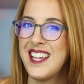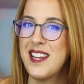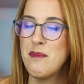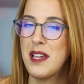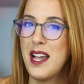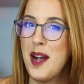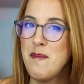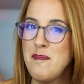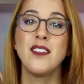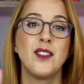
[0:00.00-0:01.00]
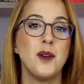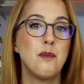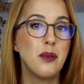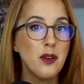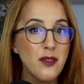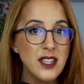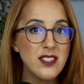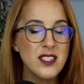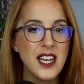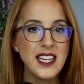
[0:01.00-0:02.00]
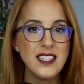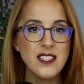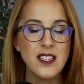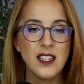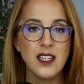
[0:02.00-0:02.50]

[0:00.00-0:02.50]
can become the previous night